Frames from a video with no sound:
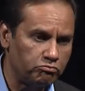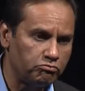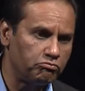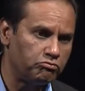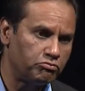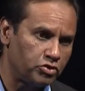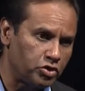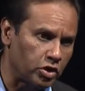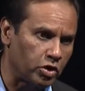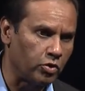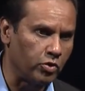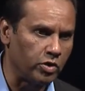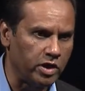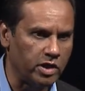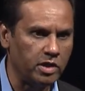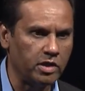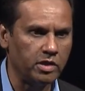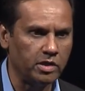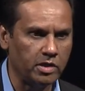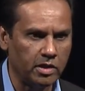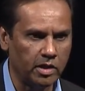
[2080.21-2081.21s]

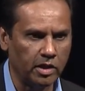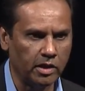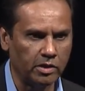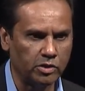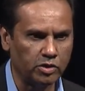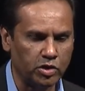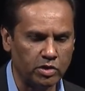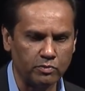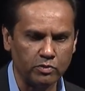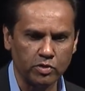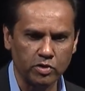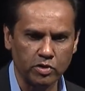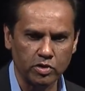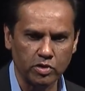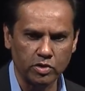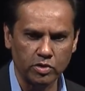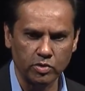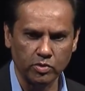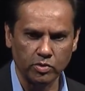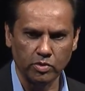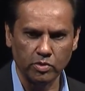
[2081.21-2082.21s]
security services
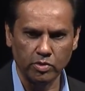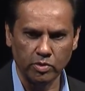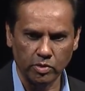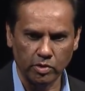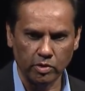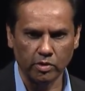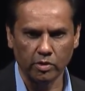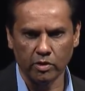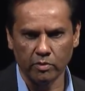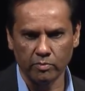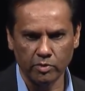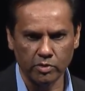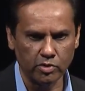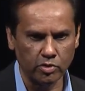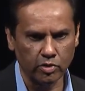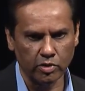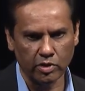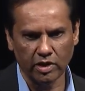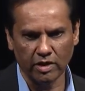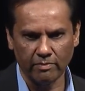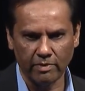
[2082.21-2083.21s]
to the government, so
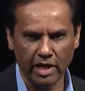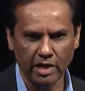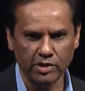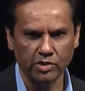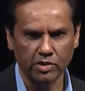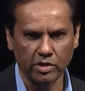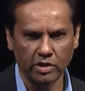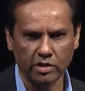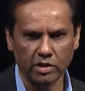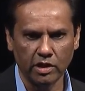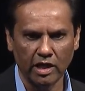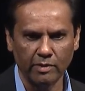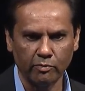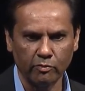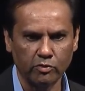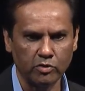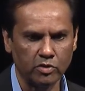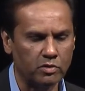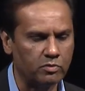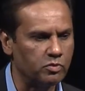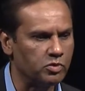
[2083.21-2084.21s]
you can imagine the type of
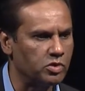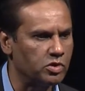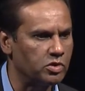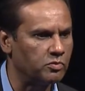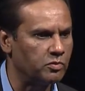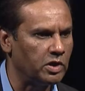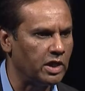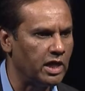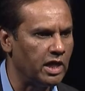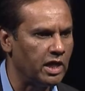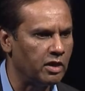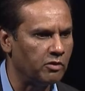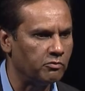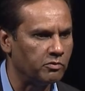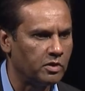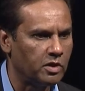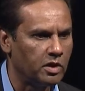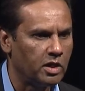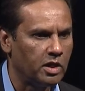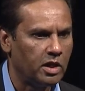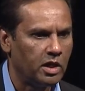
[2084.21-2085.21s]
services we have.
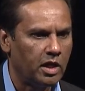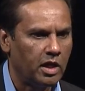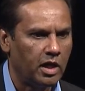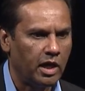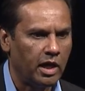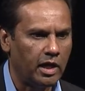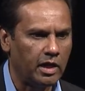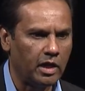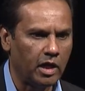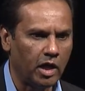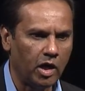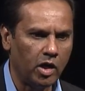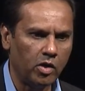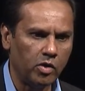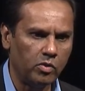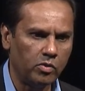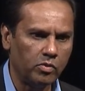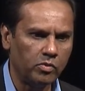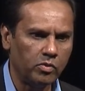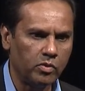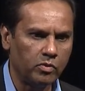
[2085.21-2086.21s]
And
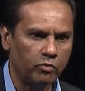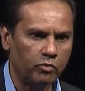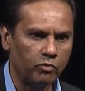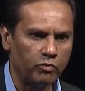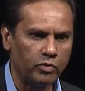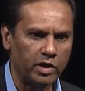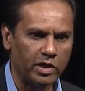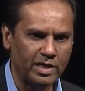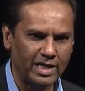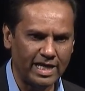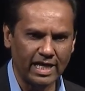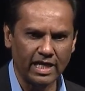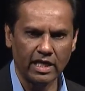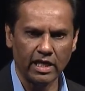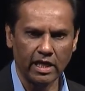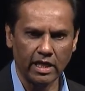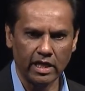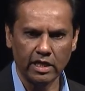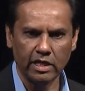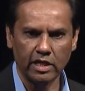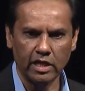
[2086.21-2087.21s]
now we are
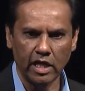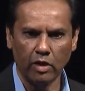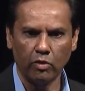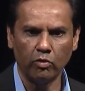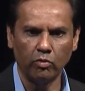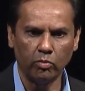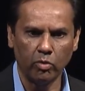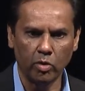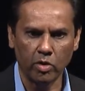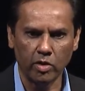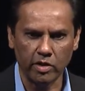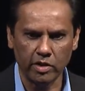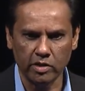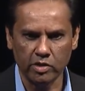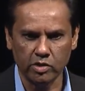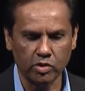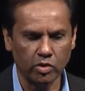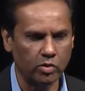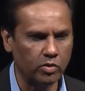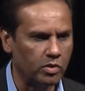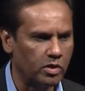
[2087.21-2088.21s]
taking it down market.
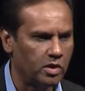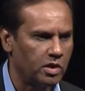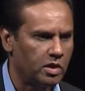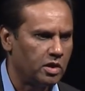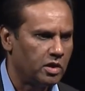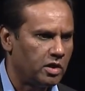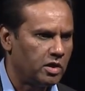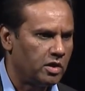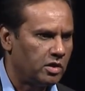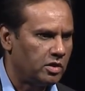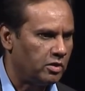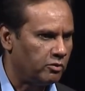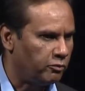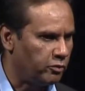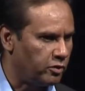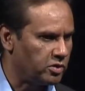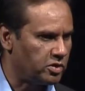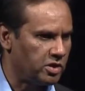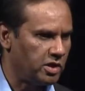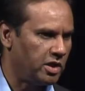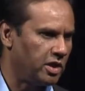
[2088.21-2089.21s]
So the
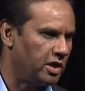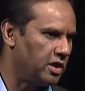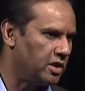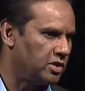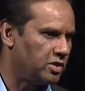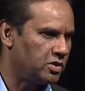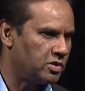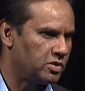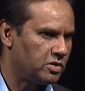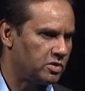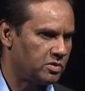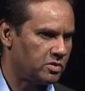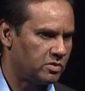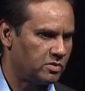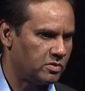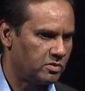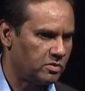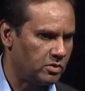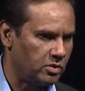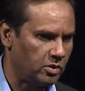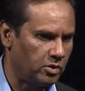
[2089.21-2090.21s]
first thing is
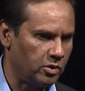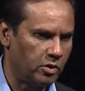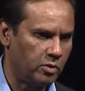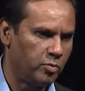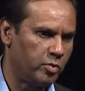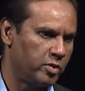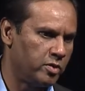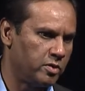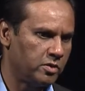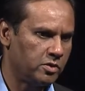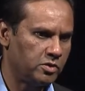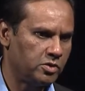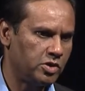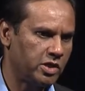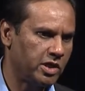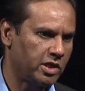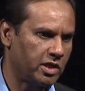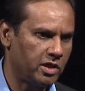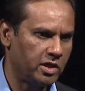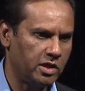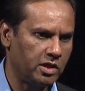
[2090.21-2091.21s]
the government,
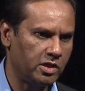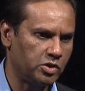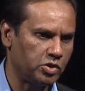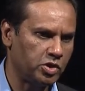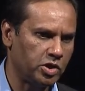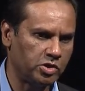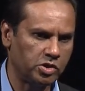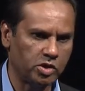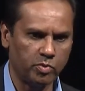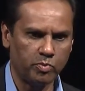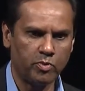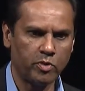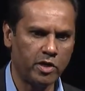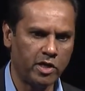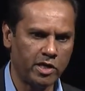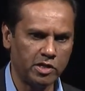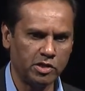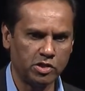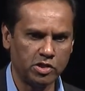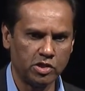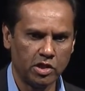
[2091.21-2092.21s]
second is
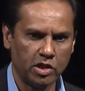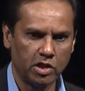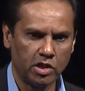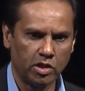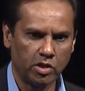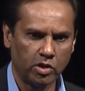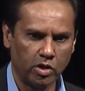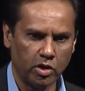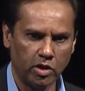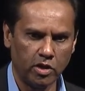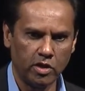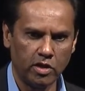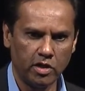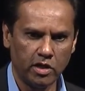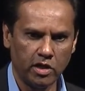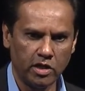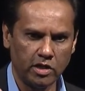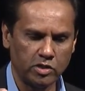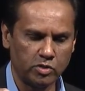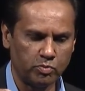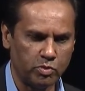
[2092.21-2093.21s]
enterprise, third
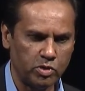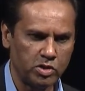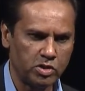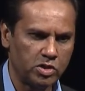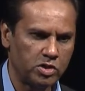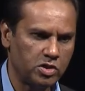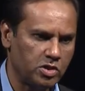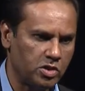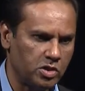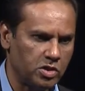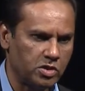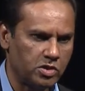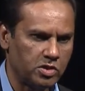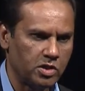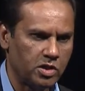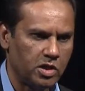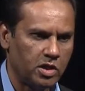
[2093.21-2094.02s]
is businesses.